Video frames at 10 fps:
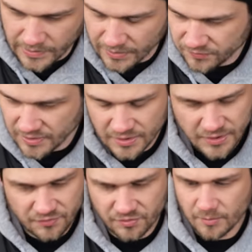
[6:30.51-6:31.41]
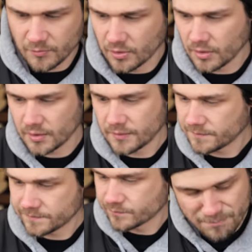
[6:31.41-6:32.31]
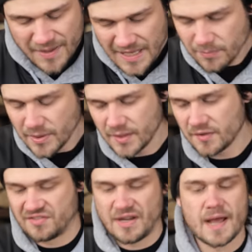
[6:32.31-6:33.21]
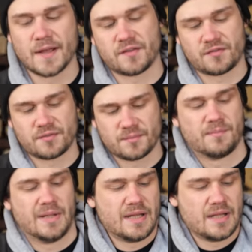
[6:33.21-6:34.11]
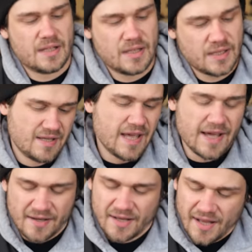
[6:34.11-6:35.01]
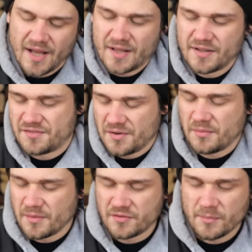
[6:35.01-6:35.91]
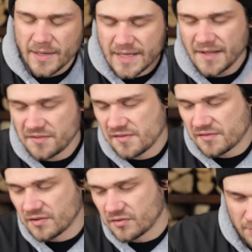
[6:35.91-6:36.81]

Exactly the same color, maybe the size. But uh, yeah, uh, so uh, so my guess is the